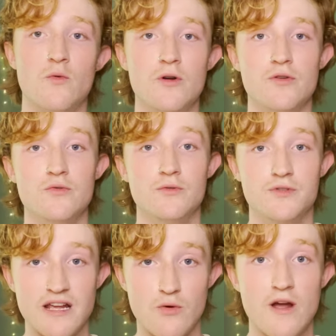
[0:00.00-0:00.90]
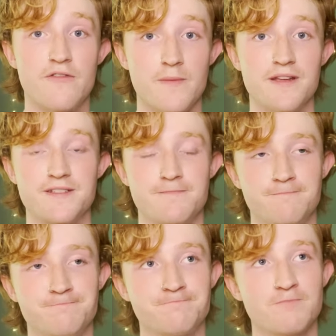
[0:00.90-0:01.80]
I want you to take away from this
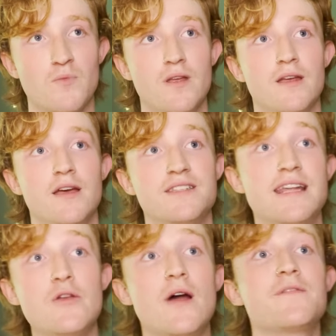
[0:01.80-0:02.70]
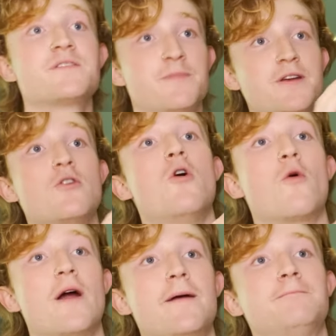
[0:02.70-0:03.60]
is now you have this big
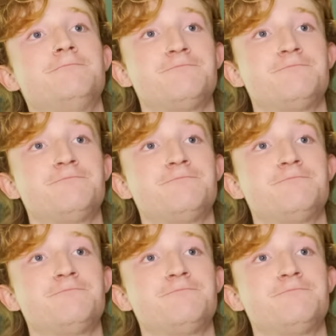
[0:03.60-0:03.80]
goal, right?